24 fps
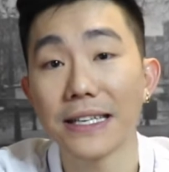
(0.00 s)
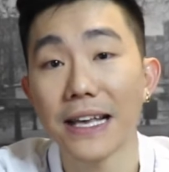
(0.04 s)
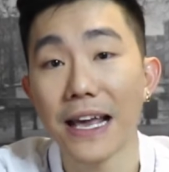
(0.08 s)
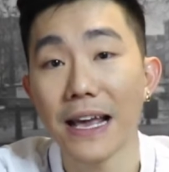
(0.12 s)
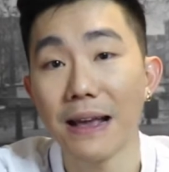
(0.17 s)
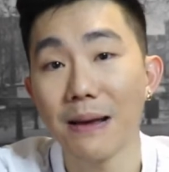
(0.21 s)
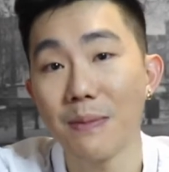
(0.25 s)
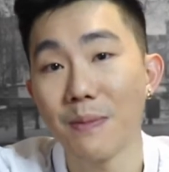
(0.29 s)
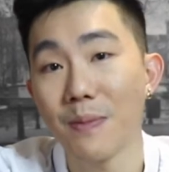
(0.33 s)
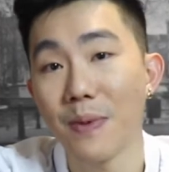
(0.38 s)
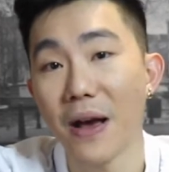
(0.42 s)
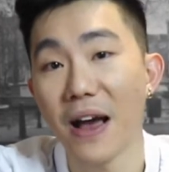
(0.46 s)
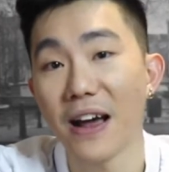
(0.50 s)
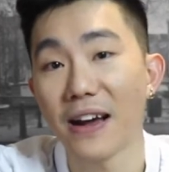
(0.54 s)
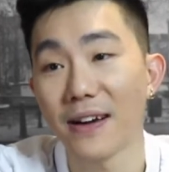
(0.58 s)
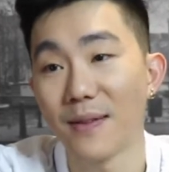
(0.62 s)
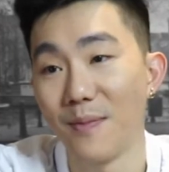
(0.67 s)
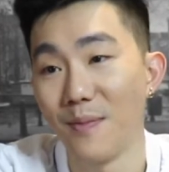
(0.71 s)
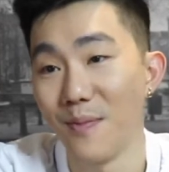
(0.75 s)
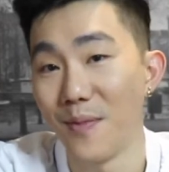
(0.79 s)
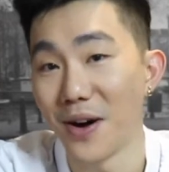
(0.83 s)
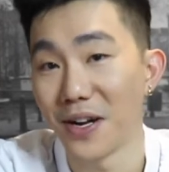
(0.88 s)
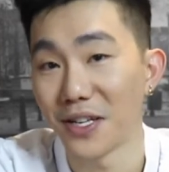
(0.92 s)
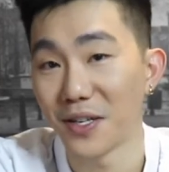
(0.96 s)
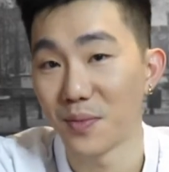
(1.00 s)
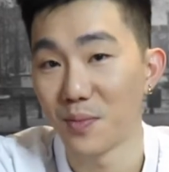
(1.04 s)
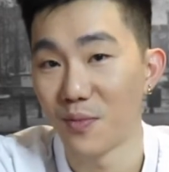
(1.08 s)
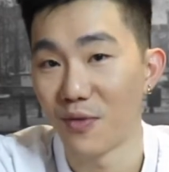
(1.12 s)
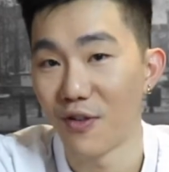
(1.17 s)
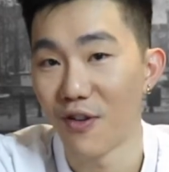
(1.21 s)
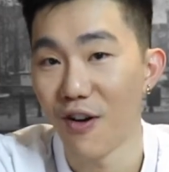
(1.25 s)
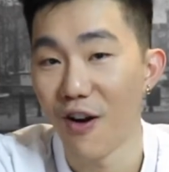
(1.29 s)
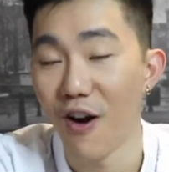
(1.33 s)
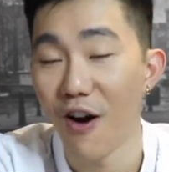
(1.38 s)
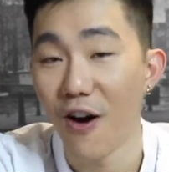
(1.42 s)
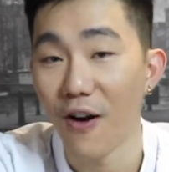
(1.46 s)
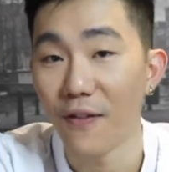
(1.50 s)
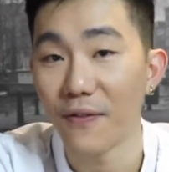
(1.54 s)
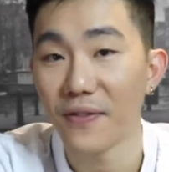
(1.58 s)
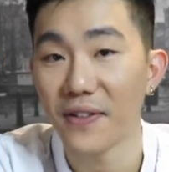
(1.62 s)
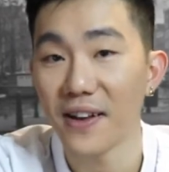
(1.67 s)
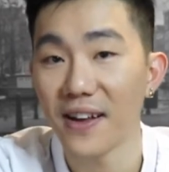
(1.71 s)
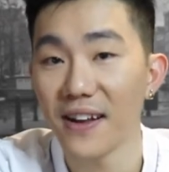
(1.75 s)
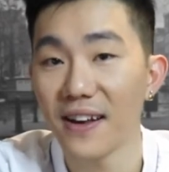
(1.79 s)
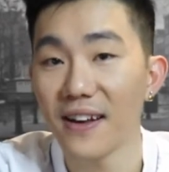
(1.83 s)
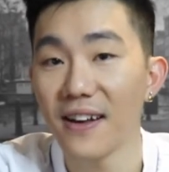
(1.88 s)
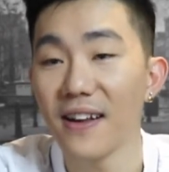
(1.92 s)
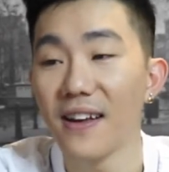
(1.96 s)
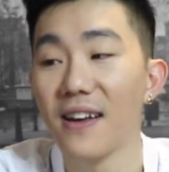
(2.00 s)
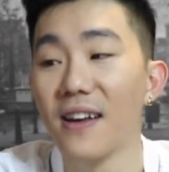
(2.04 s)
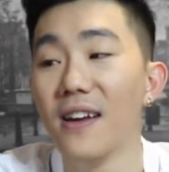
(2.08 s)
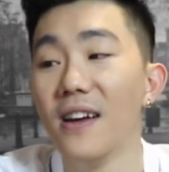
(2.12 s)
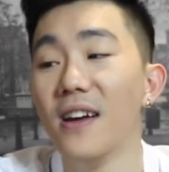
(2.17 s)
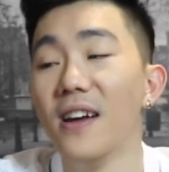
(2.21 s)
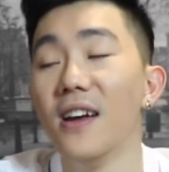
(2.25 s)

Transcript: came back much more often.